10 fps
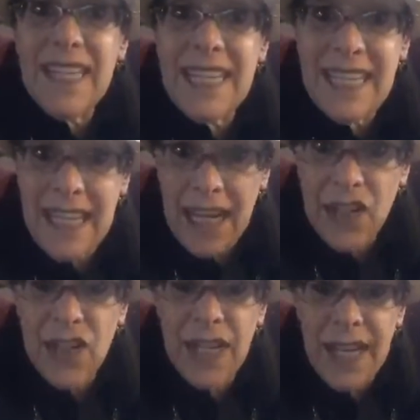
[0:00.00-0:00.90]

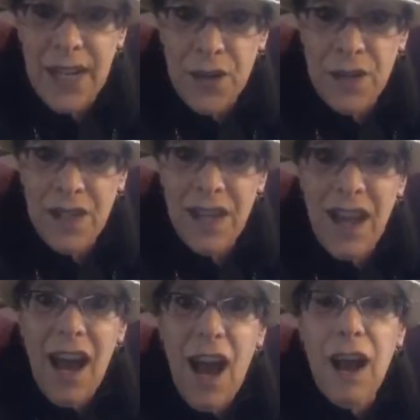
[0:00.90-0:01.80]
6 years
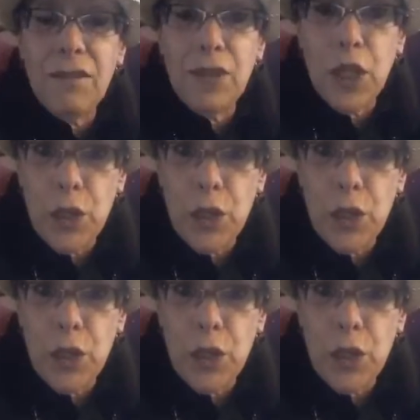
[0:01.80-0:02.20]
of